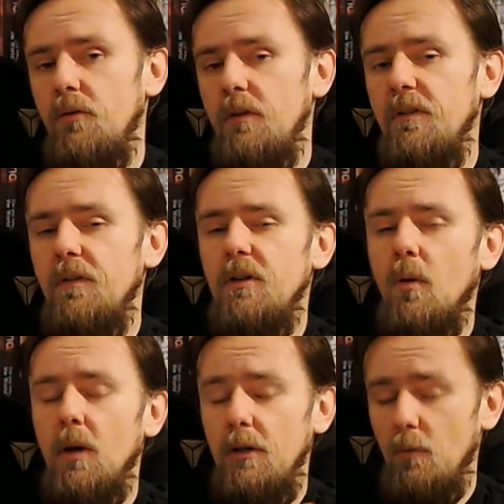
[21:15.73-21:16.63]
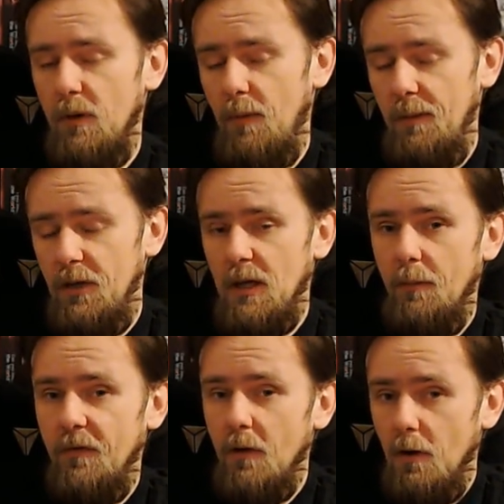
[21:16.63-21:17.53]
to this video. You want to buy me a
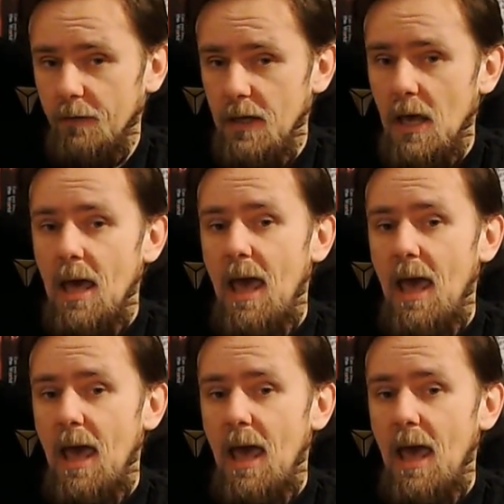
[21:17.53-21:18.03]
cup of coffee.